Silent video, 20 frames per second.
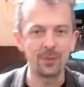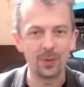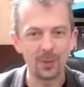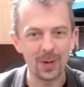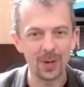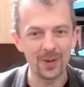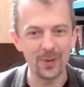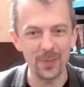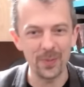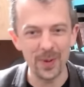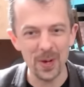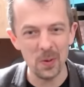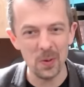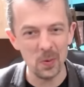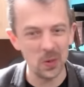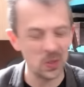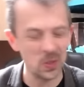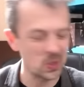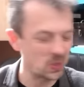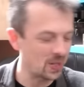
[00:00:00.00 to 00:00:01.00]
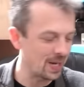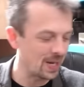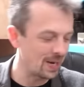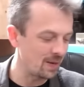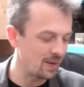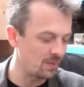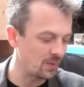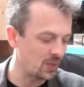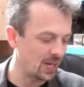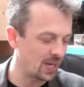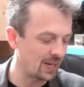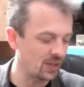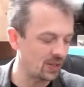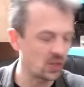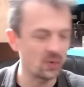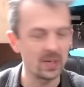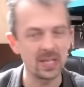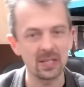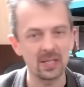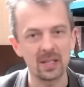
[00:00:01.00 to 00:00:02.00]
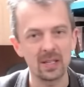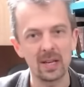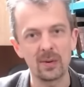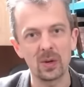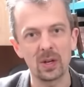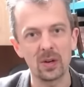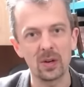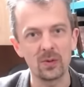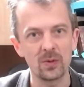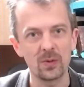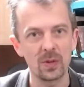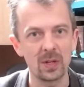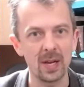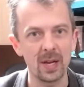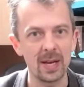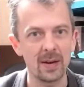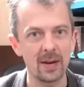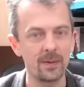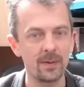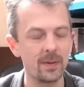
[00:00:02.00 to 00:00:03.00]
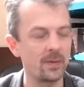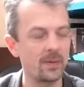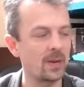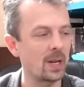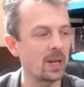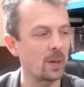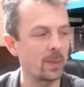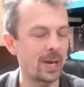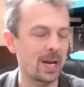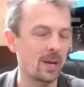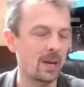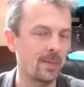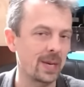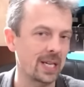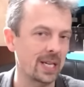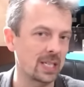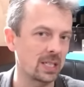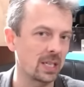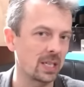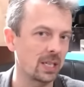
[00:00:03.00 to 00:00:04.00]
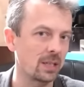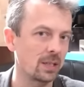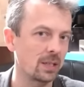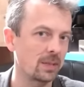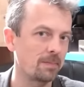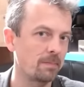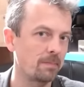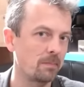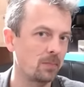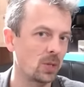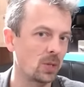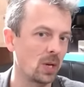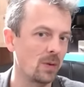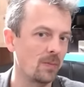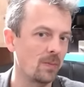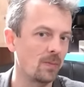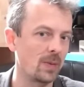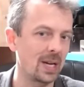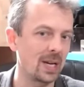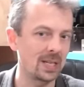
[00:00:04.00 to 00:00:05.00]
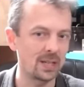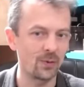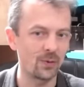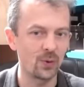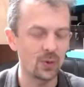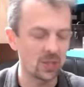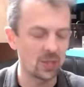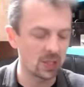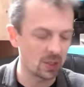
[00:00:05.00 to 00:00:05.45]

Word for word: whatever purpose, then it stands to reason they would go for the A R fifteen pattern magazines. So that difference is